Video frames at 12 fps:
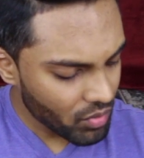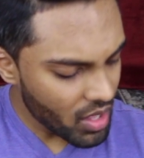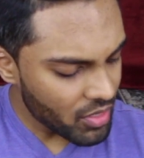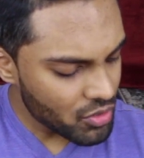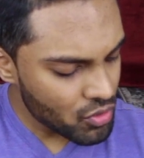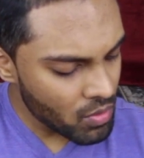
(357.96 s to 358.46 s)

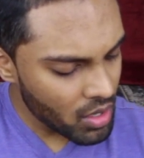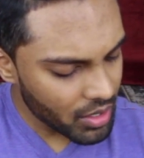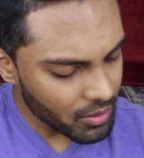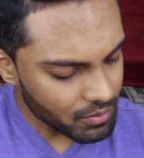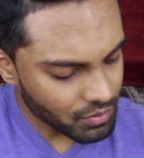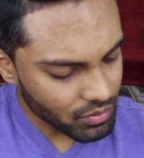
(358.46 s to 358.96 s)
And the
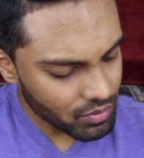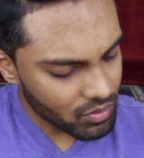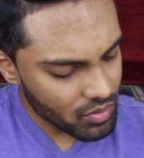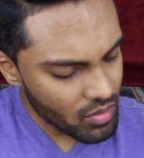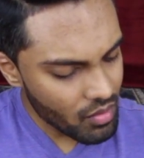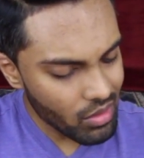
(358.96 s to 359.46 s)
sumac,
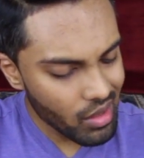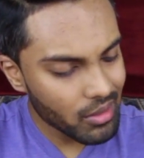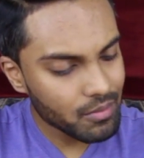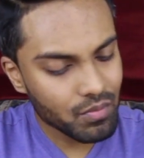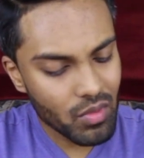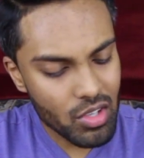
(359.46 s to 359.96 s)

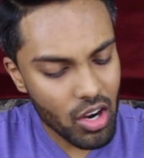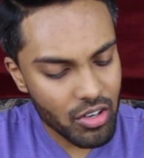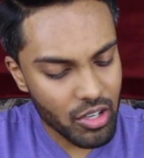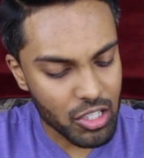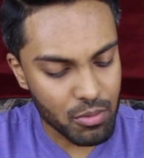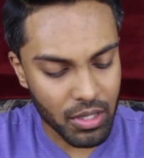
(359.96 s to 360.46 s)
it's
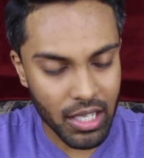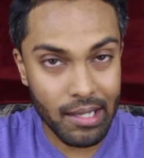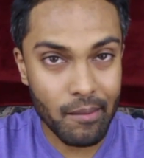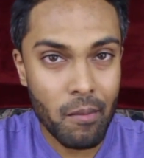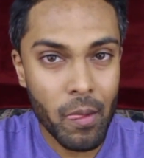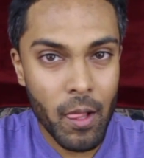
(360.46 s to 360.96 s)
hard to
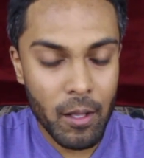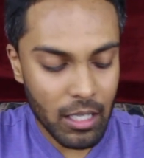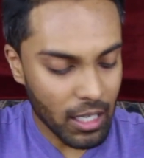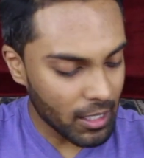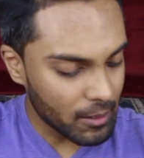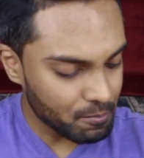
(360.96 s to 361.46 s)
explain
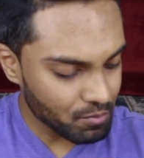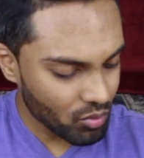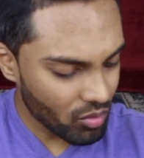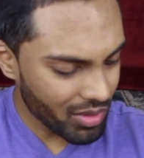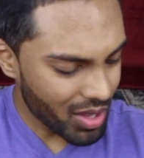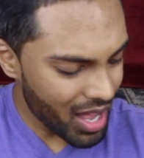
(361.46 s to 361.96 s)

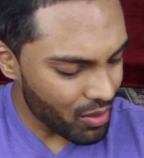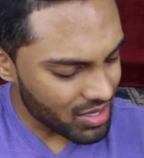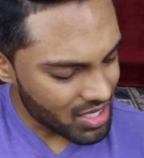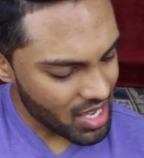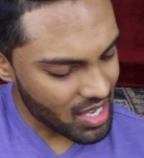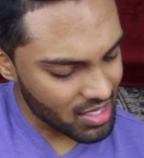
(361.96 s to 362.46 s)
how
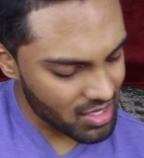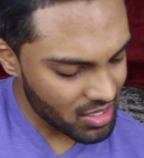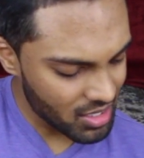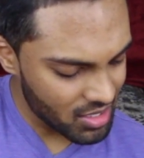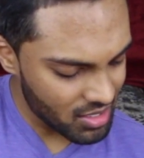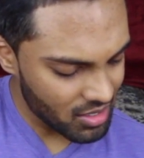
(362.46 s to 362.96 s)
it tastes. Let's